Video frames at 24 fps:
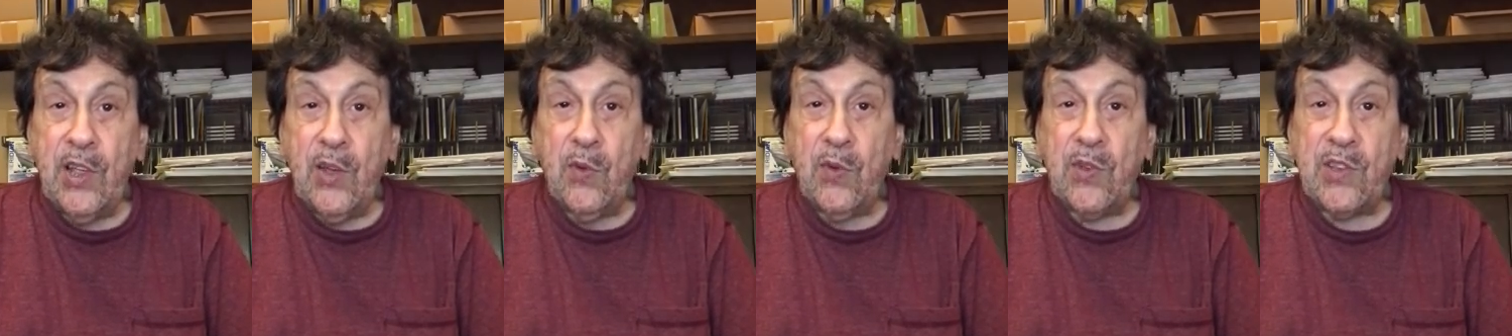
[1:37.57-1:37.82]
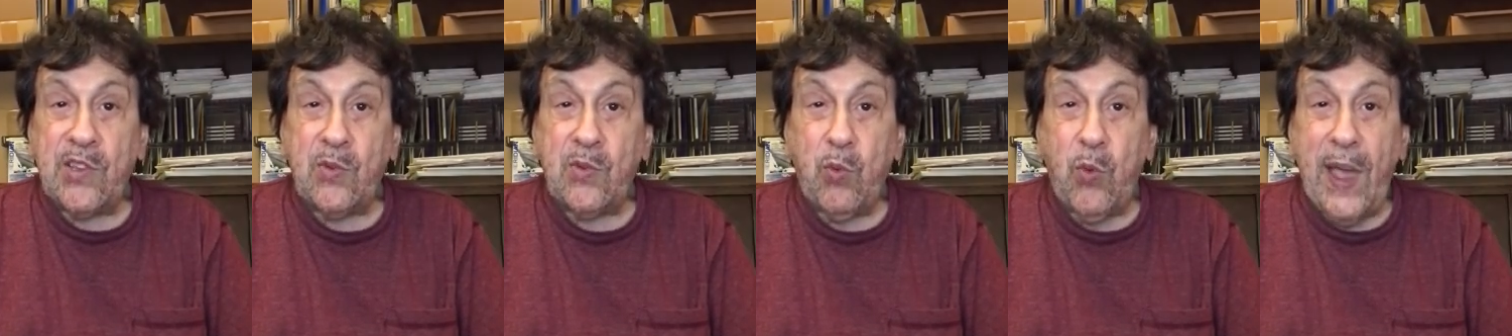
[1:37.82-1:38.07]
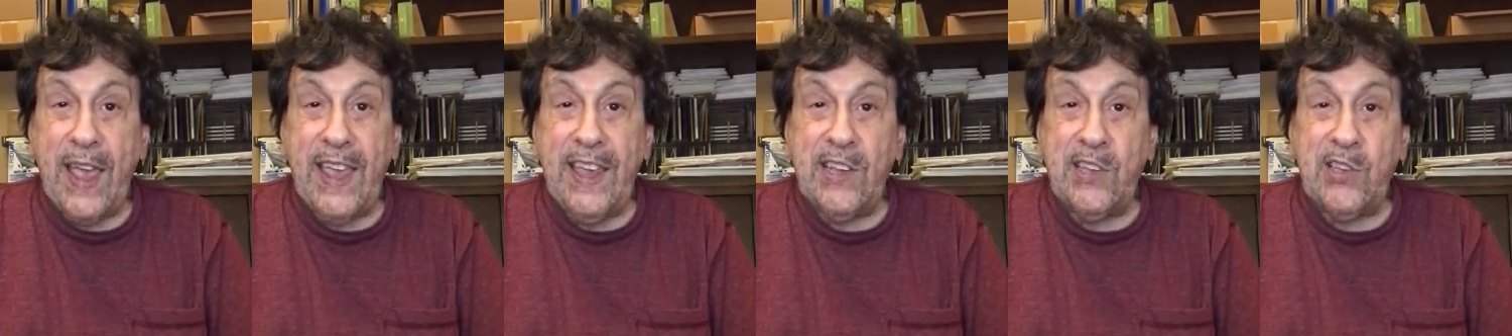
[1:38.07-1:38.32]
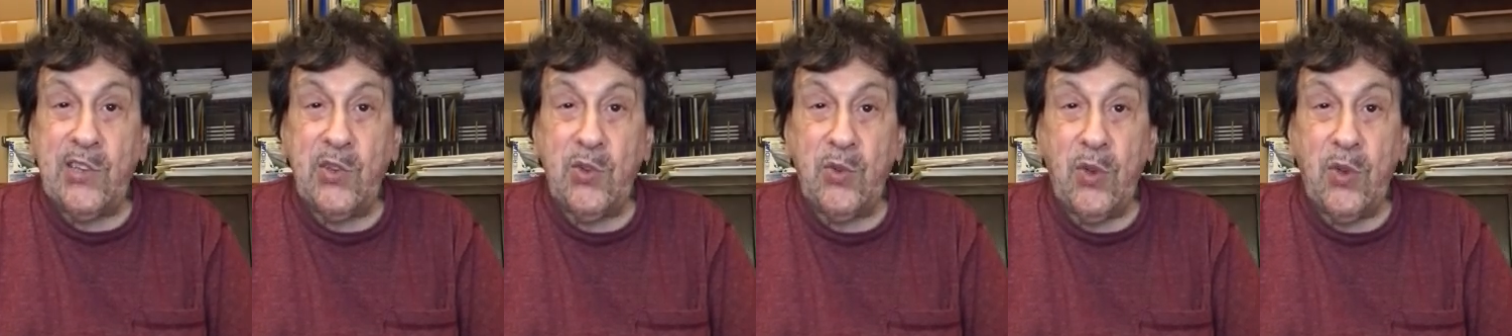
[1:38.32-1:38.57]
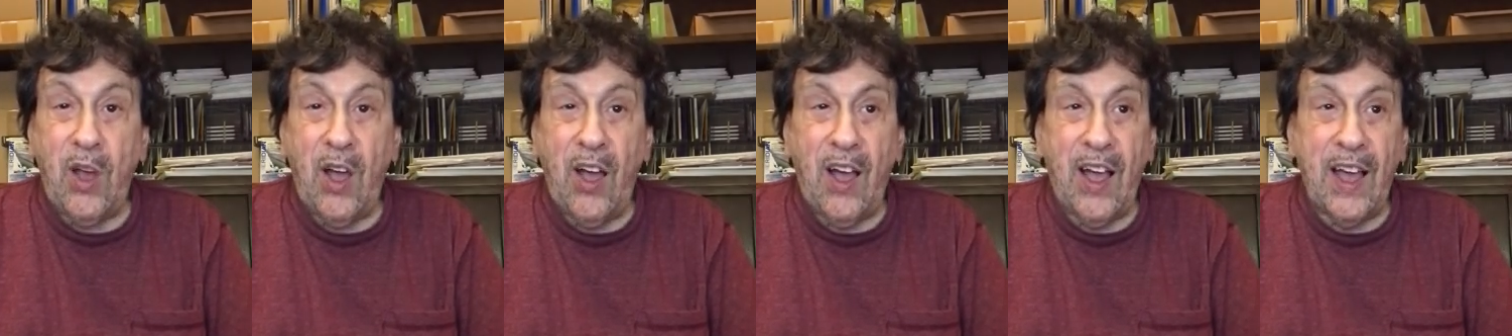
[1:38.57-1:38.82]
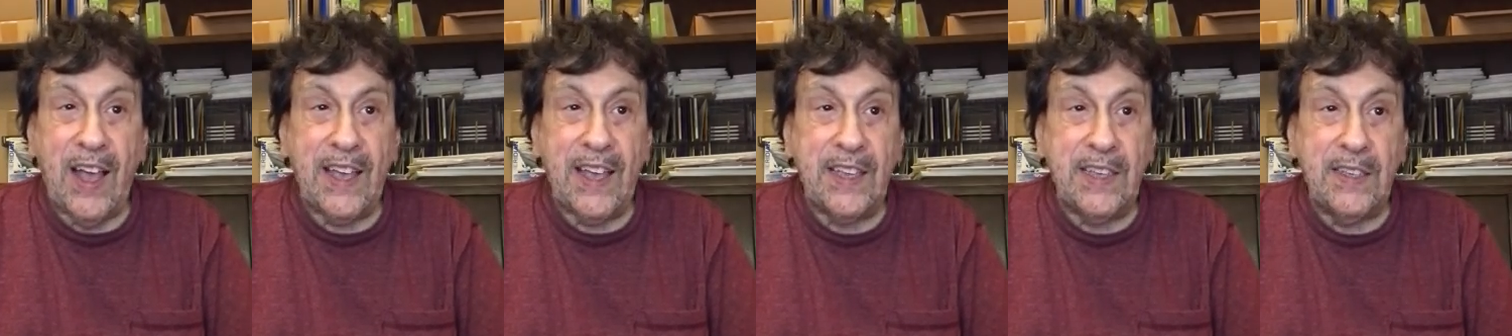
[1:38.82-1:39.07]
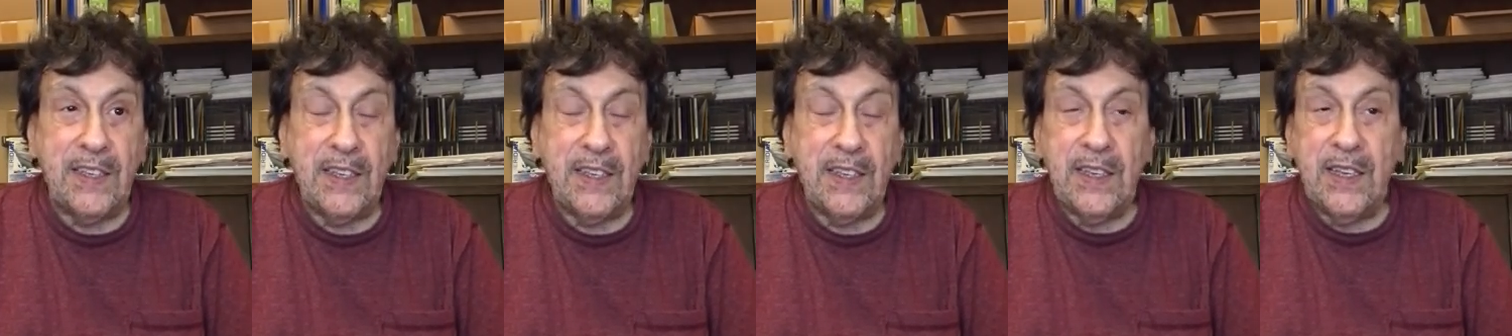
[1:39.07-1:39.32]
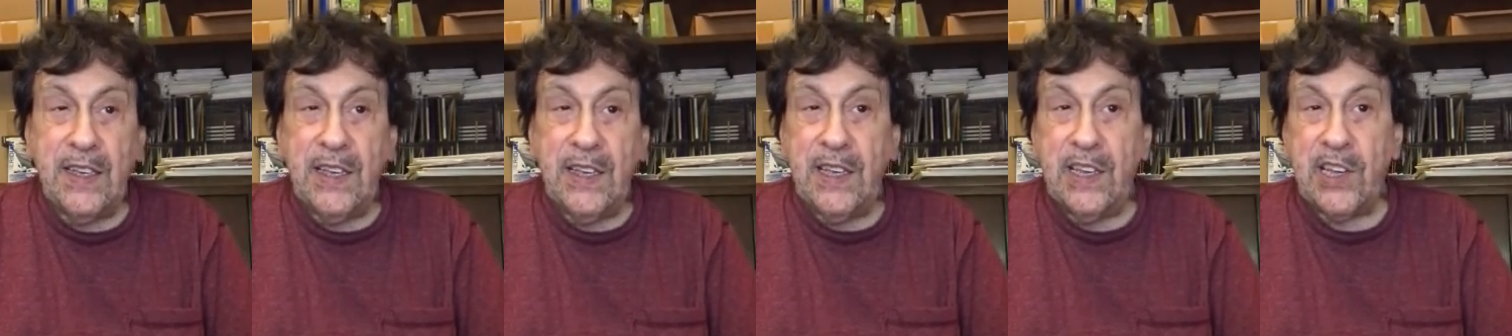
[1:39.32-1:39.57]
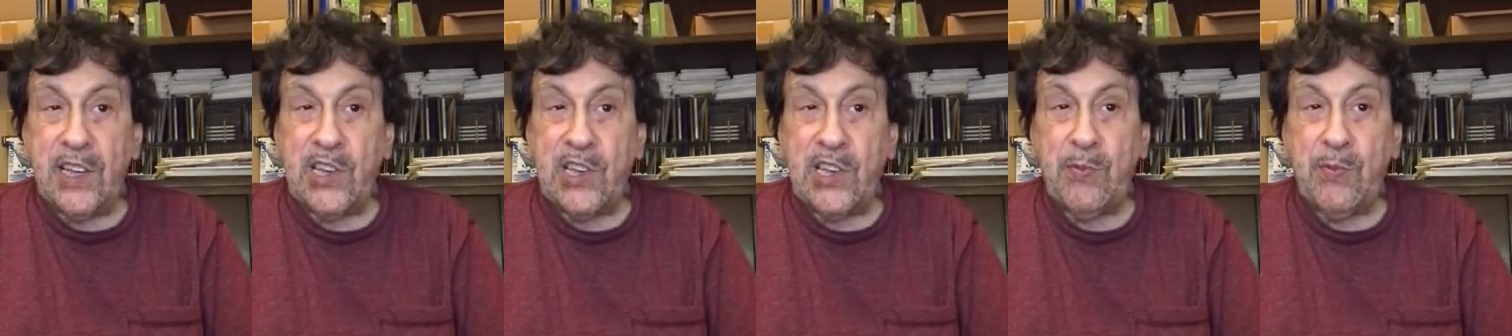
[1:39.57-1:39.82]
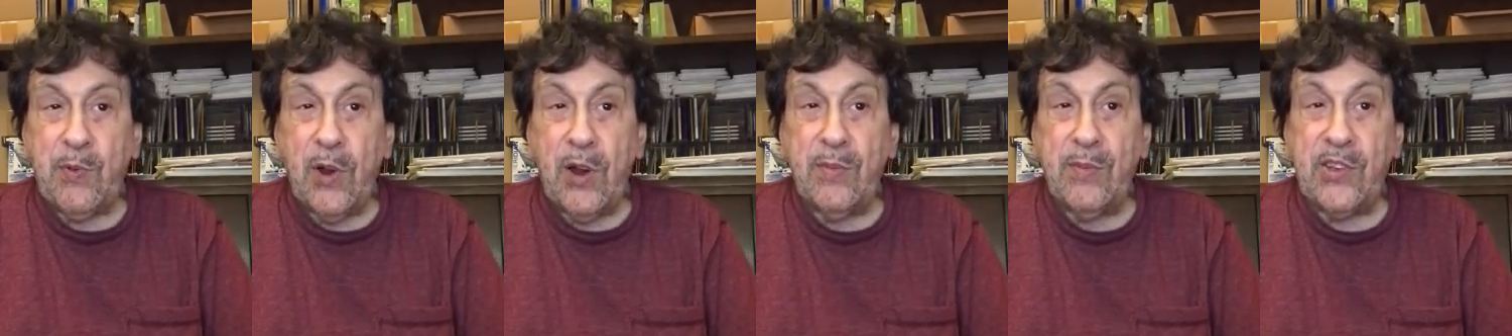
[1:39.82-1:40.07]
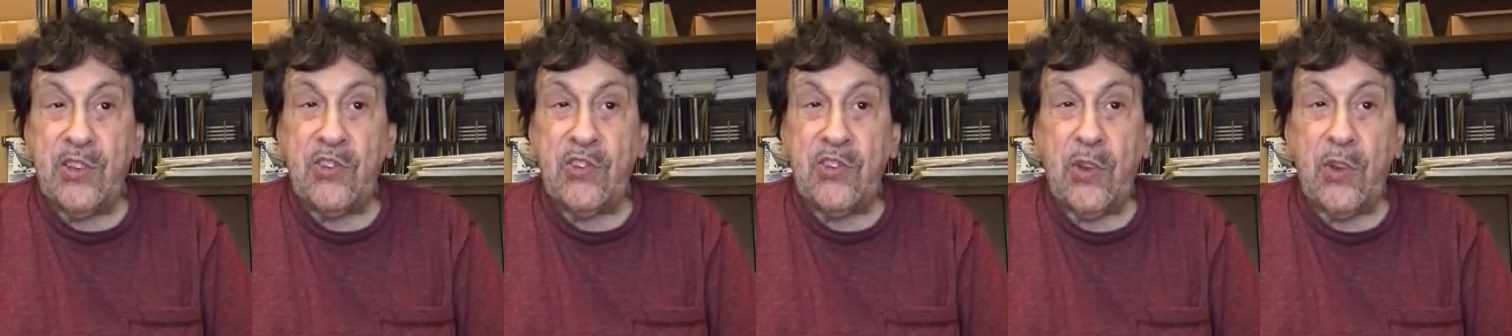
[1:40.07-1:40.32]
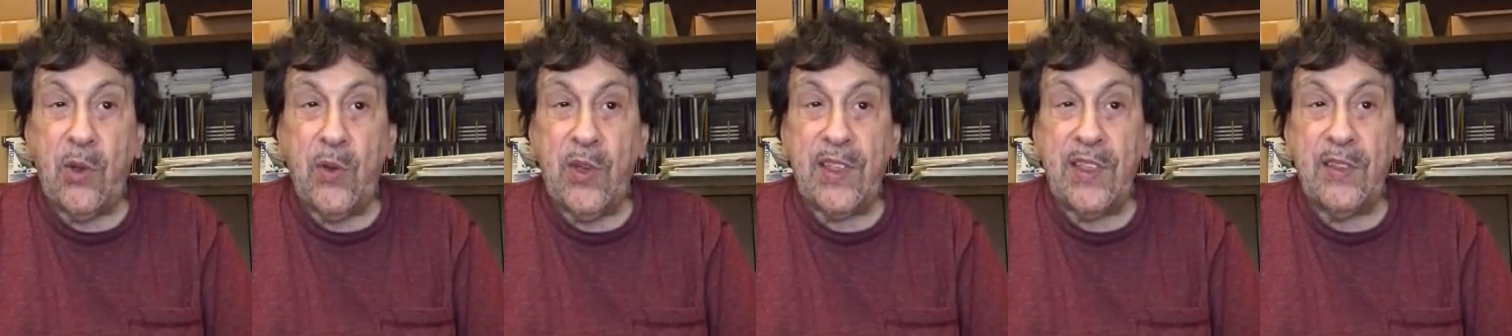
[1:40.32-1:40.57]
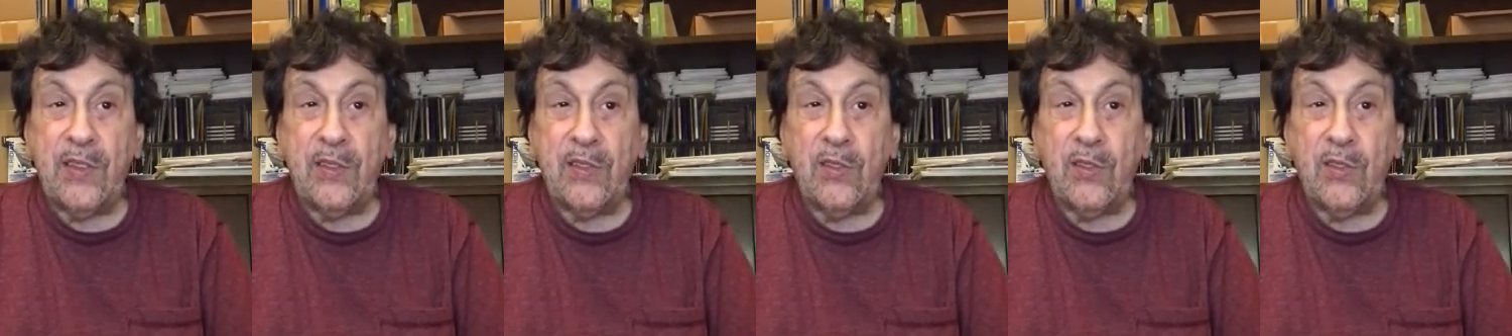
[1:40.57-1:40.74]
was way too high in experiments showing